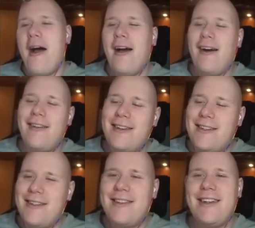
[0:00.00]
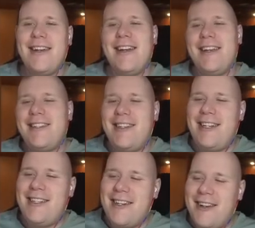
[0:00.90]
Oh, she,
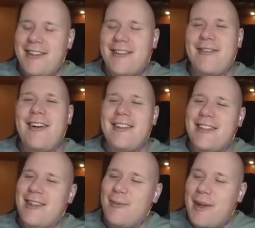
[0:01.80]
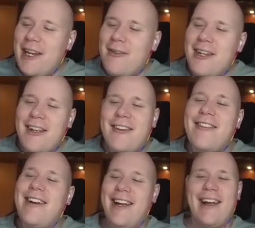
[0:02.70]
she just wants to be with
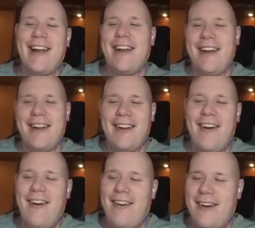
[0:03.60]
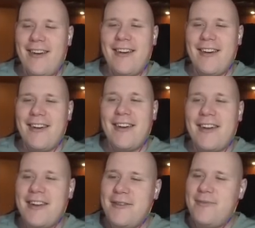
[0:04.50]
Grit. Aww.
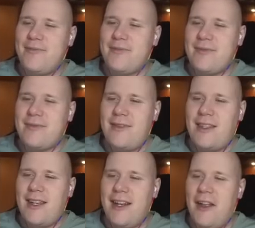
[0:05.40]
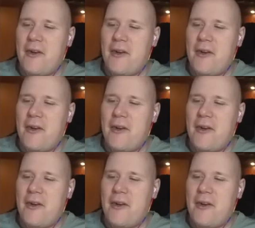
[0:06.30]
Another